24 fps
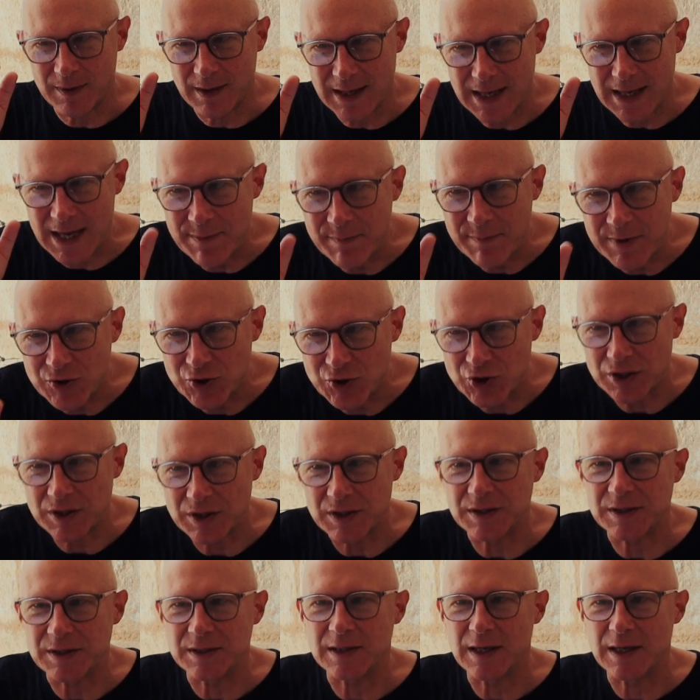
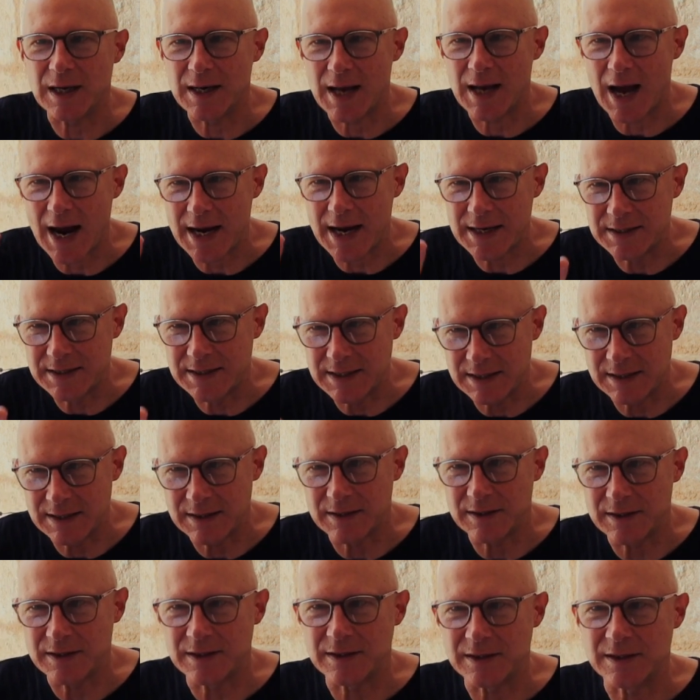images and
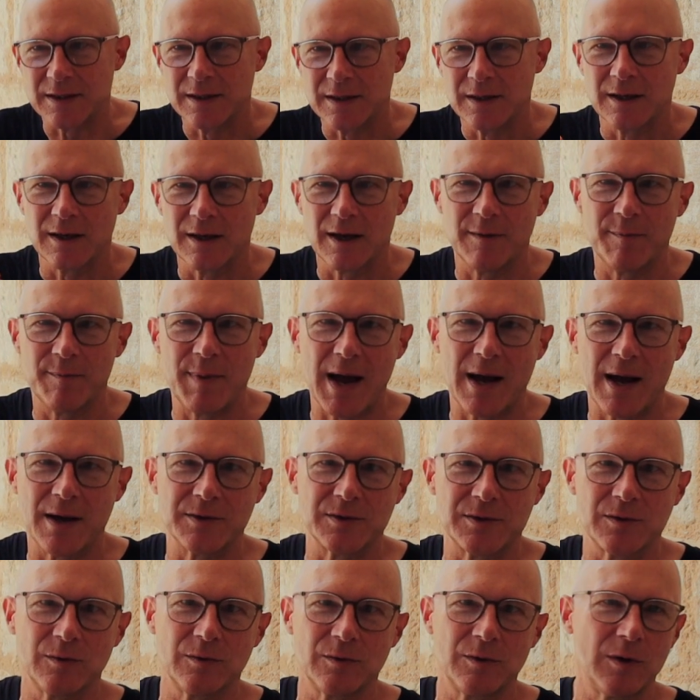ideas,
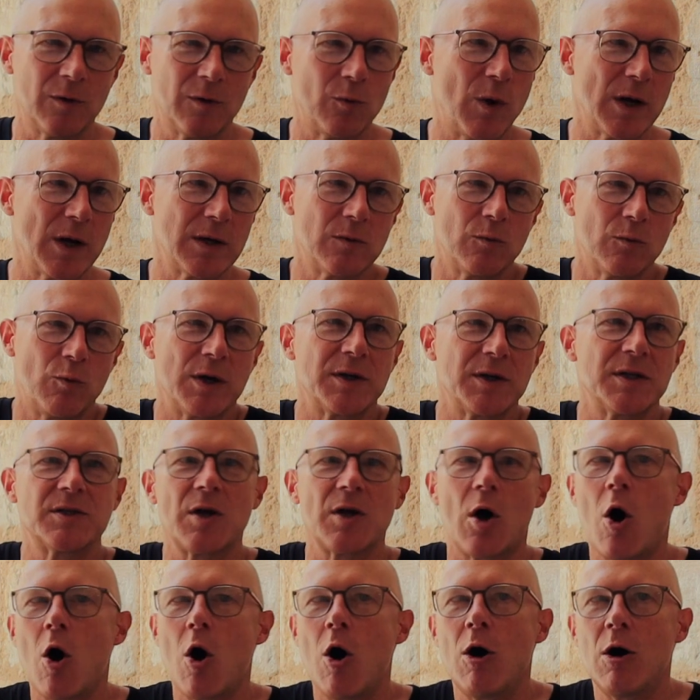about what does
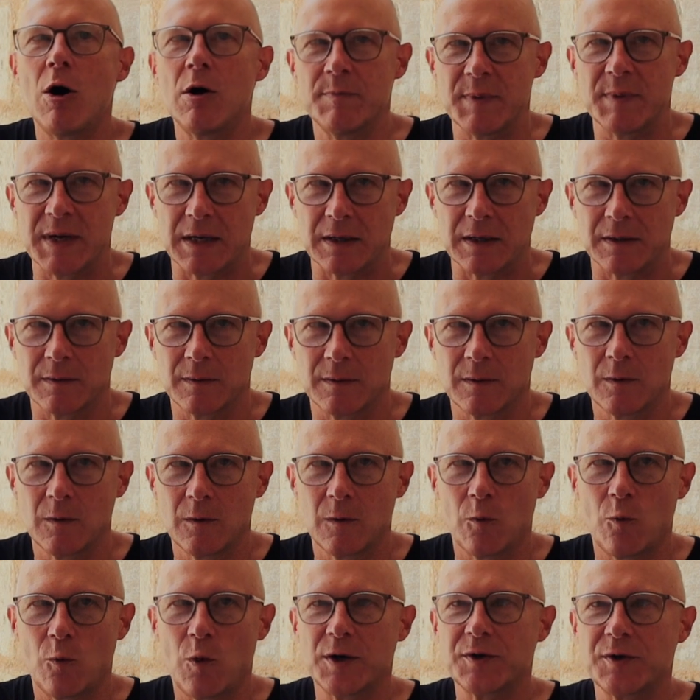awe mean?
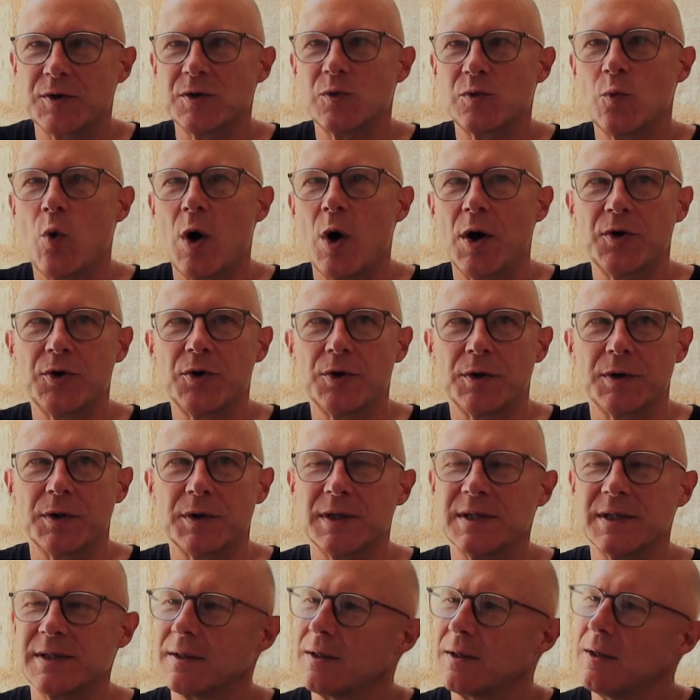What does wonder?
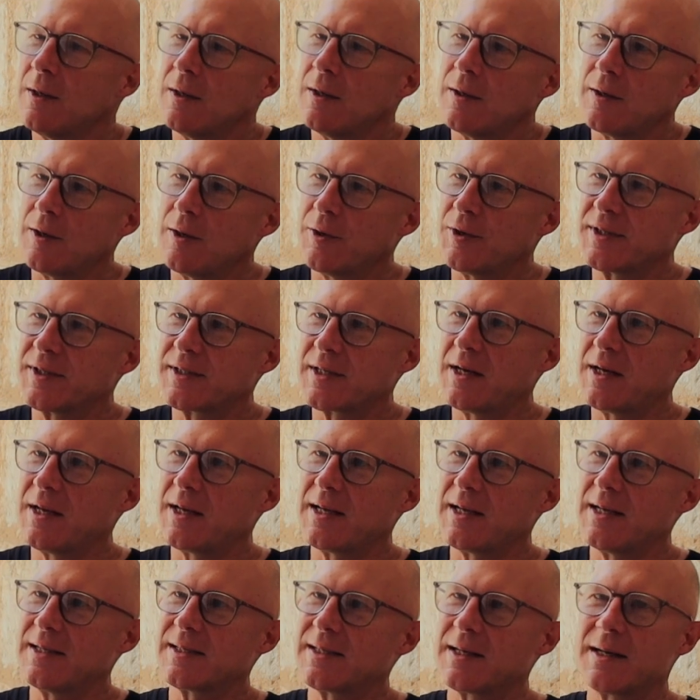Is
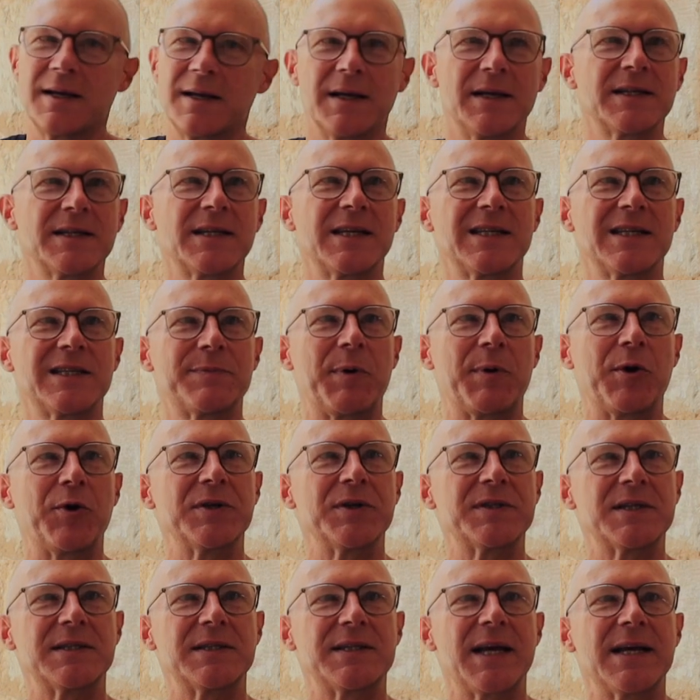it an
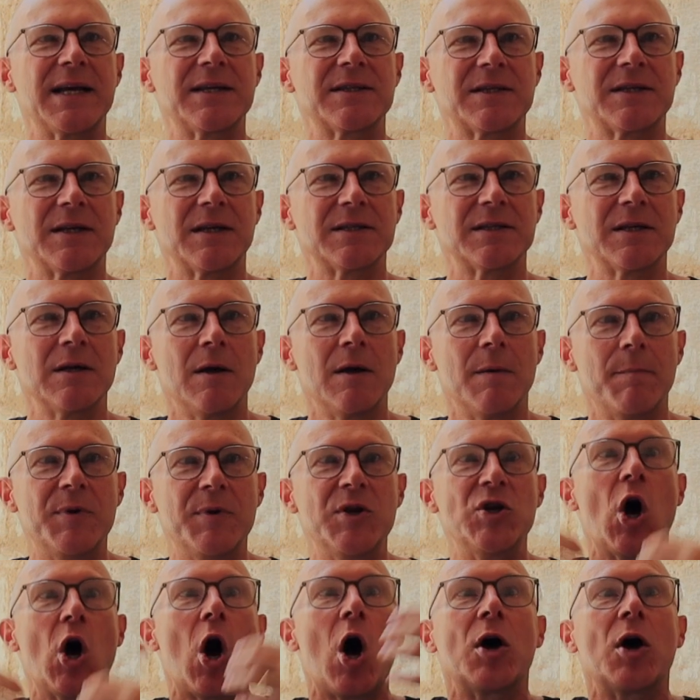experience that takes us
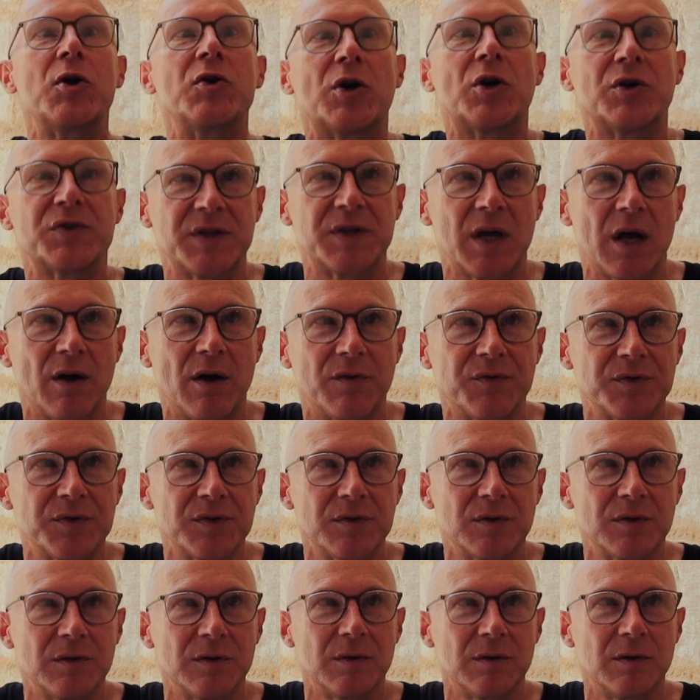beyond ourselves?